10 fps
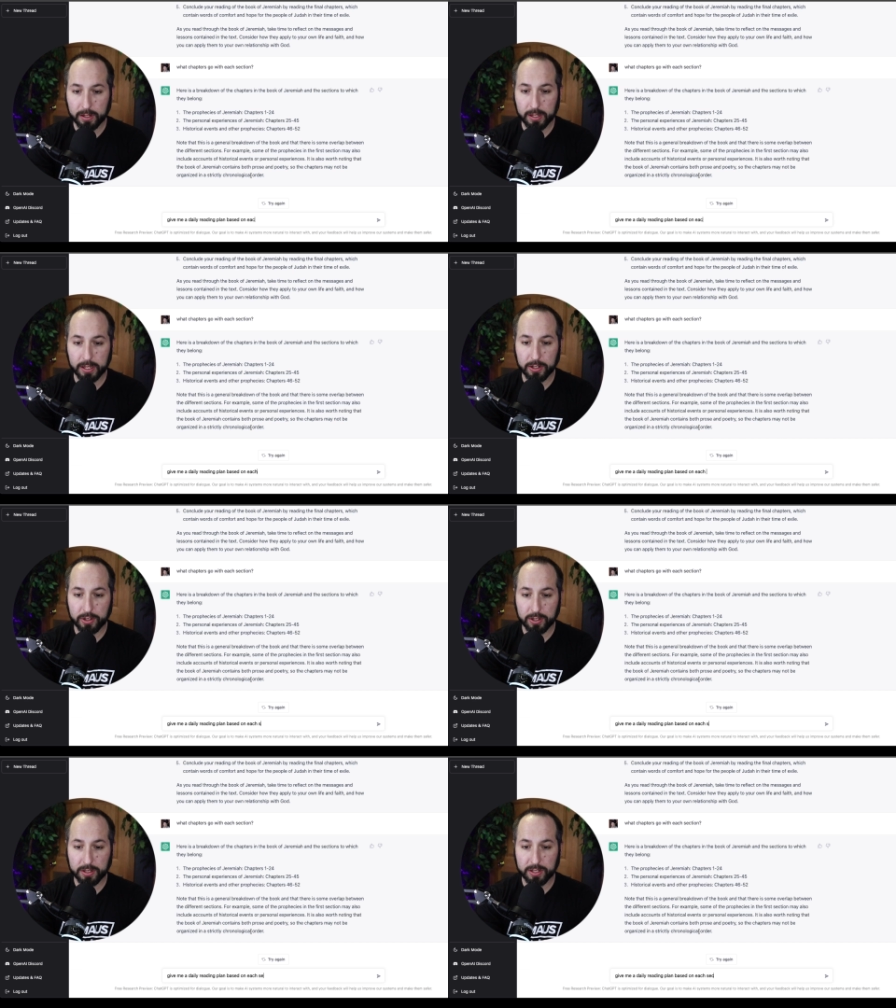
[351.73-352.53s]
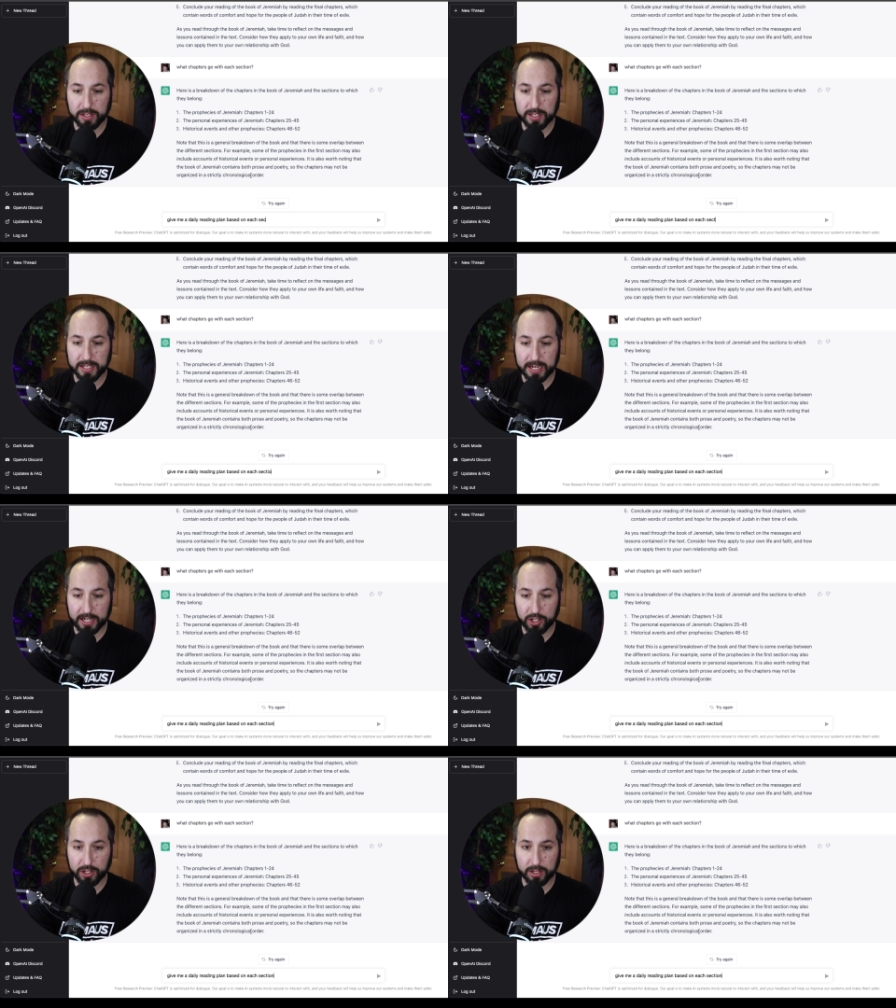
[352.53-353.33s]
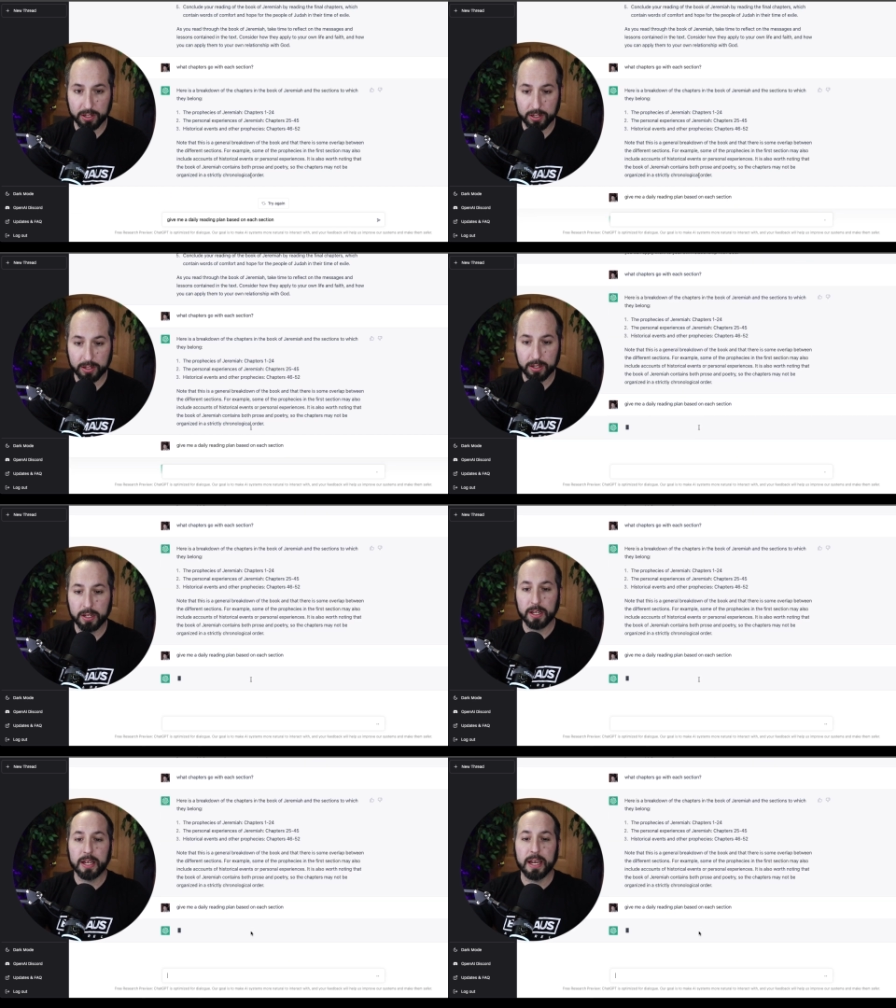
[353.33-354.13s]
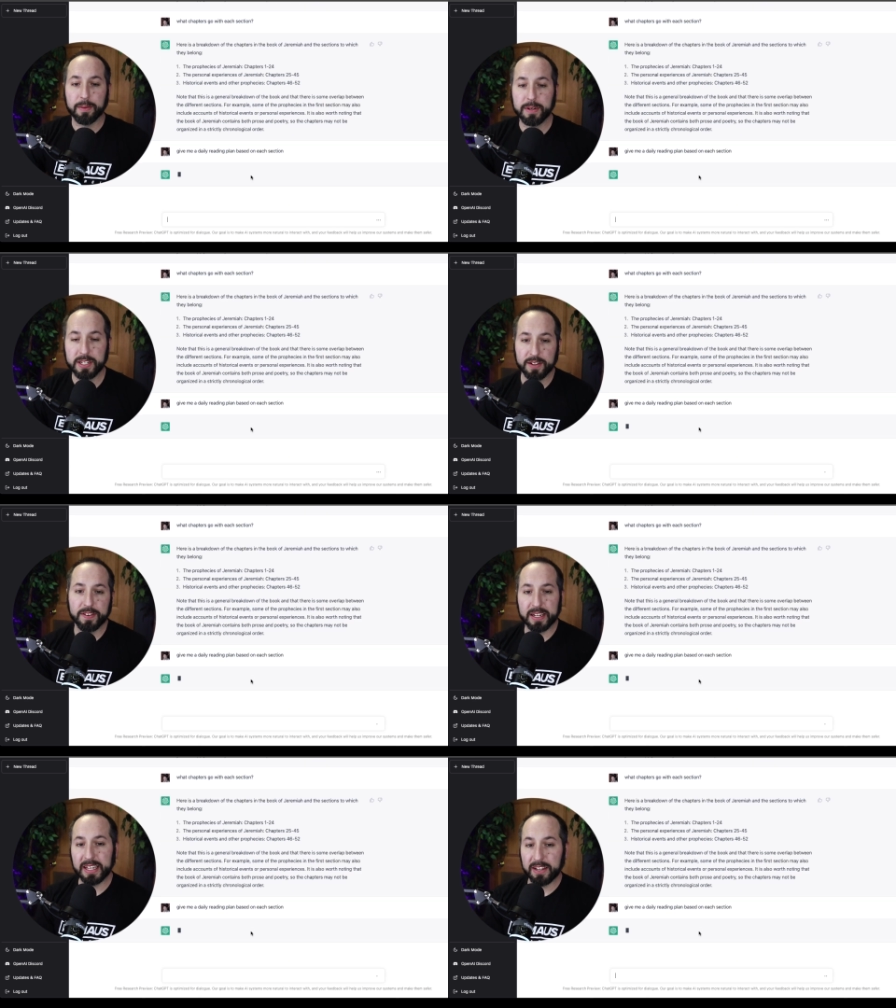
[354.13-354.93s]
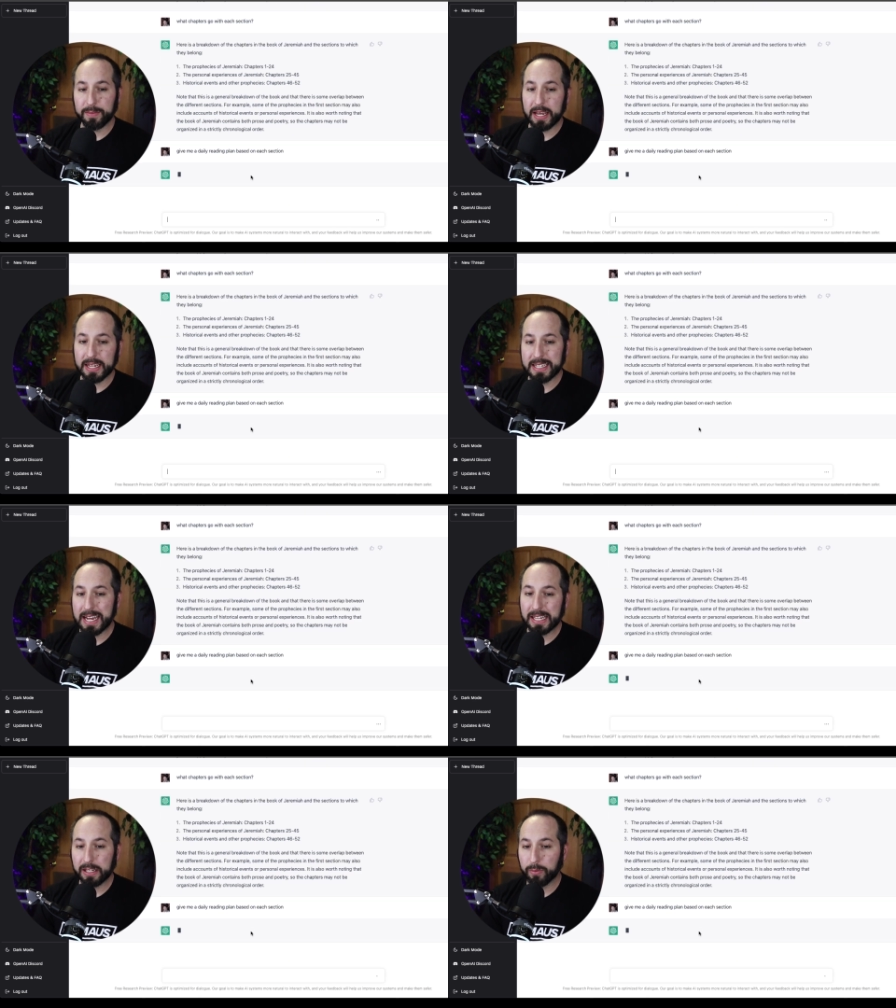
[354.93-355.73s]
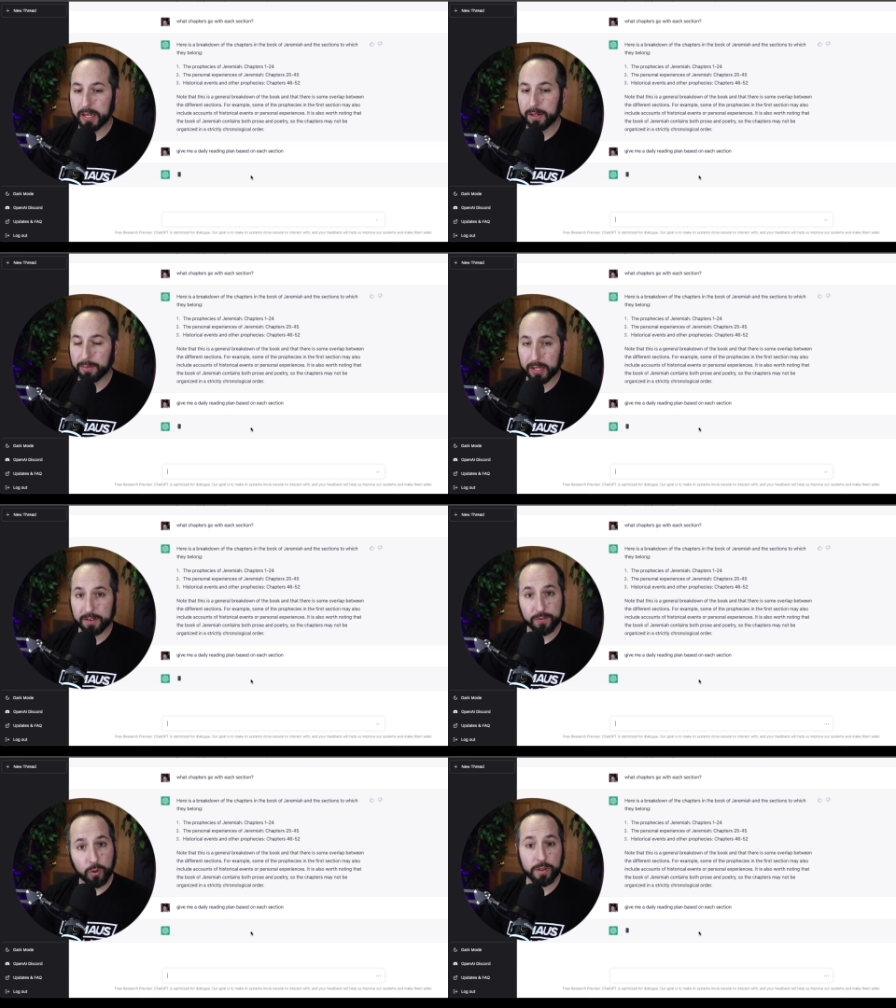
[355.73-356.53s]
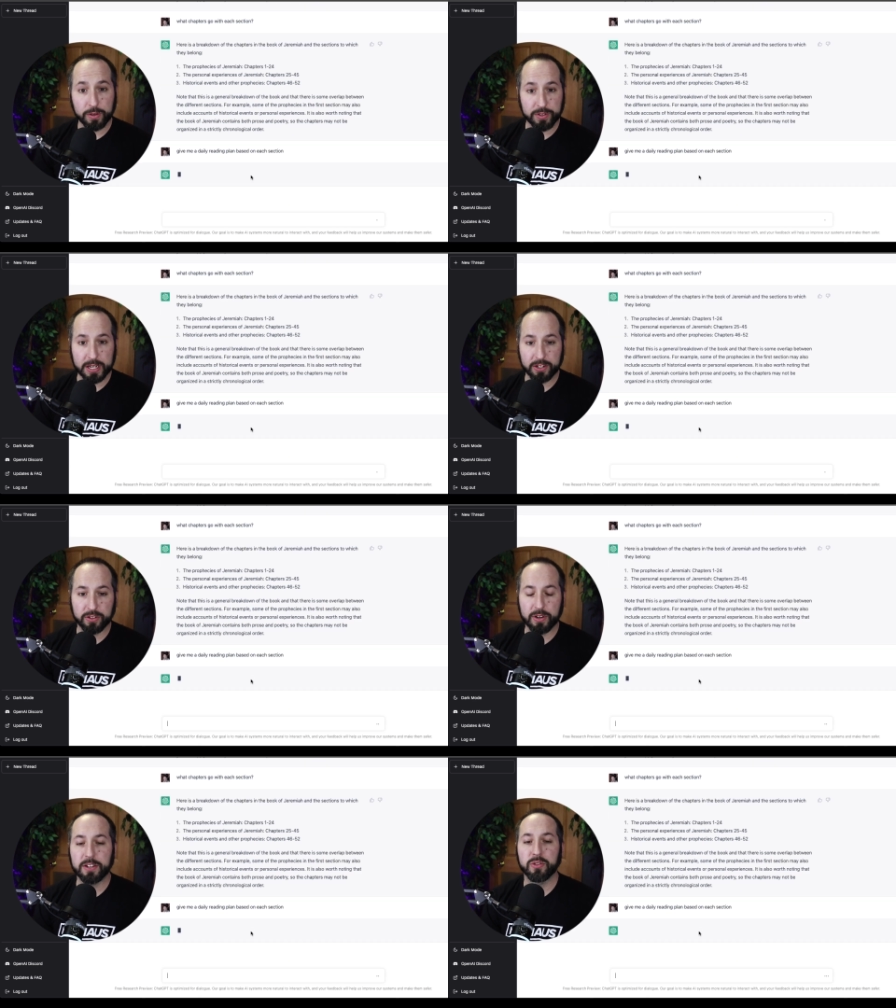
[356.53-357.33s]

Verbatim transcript: each section. And I want to see if it can give me a daily reading plan for those sections, right?